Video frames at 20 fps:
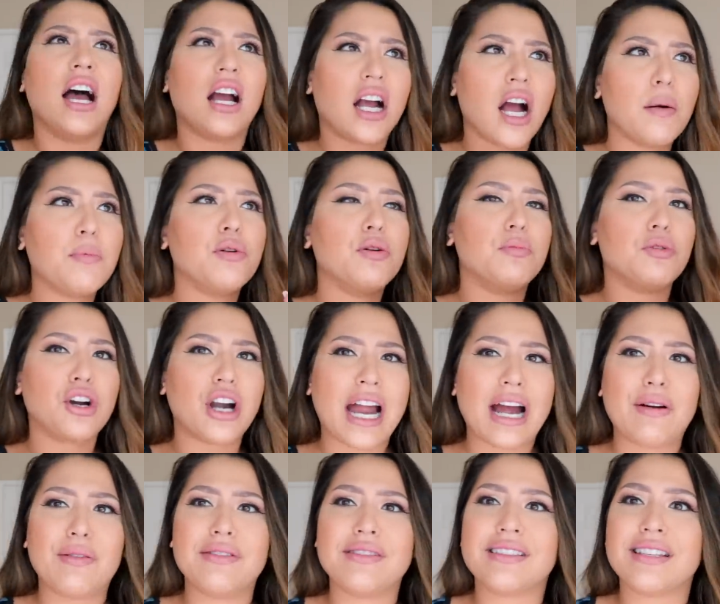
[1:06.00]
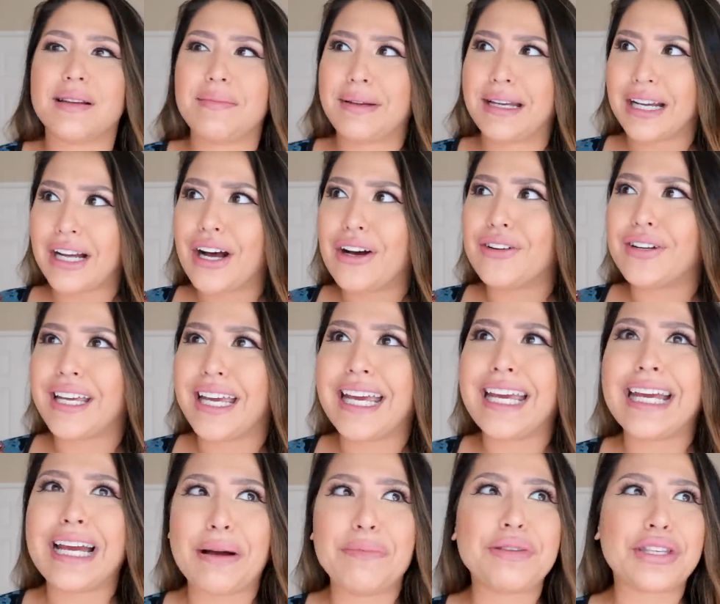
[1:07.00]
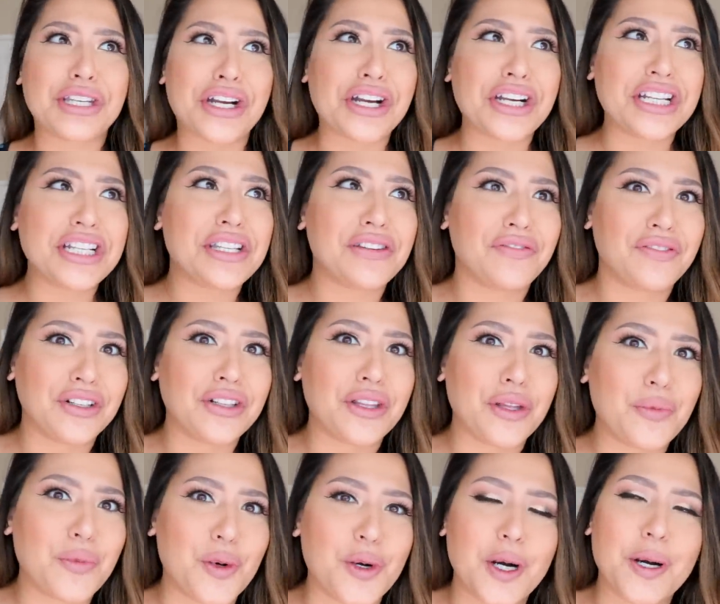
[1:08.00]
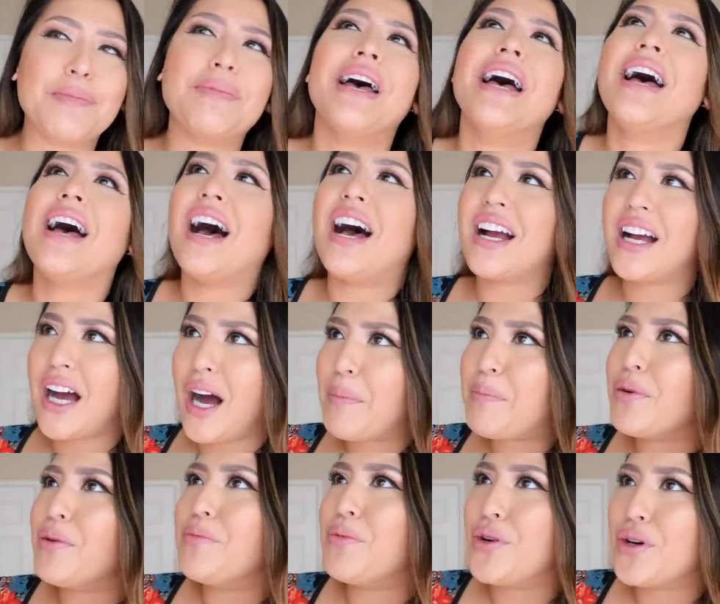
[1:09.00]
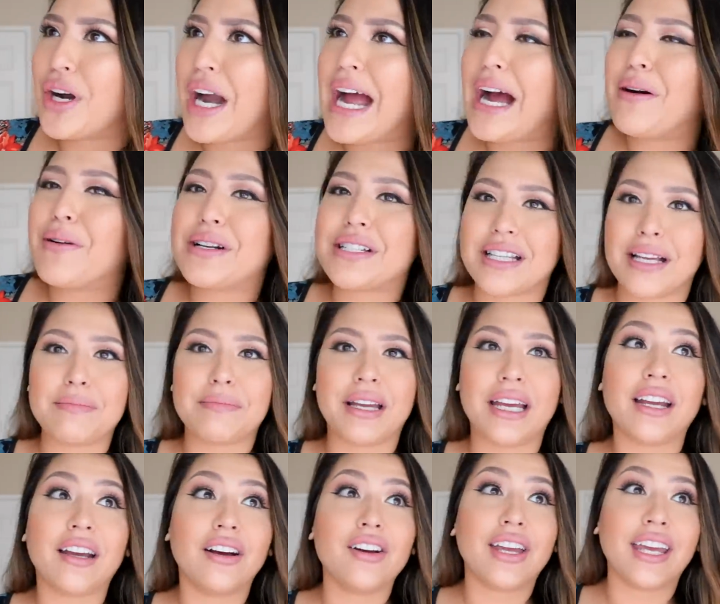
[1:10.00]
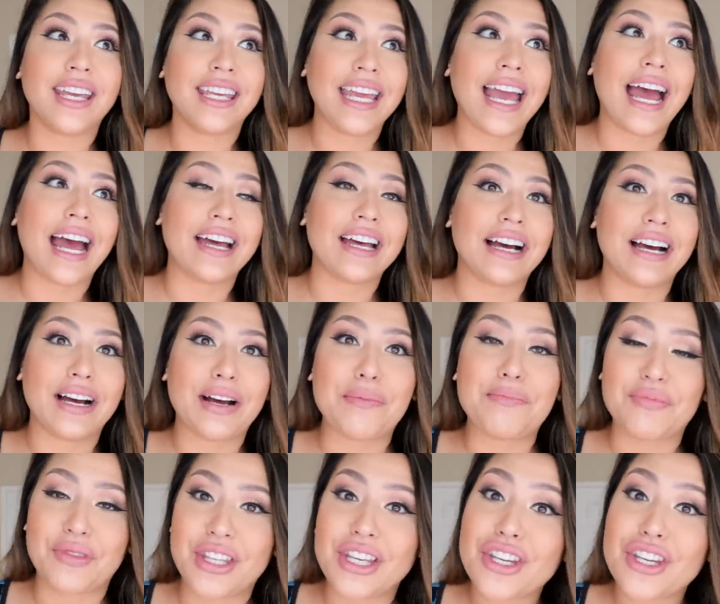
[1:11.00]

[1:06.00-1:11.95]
a couple more hours, I'm like, okay, I'm starting to feel the warm. A couple more hours, I'm like, okay, yeah,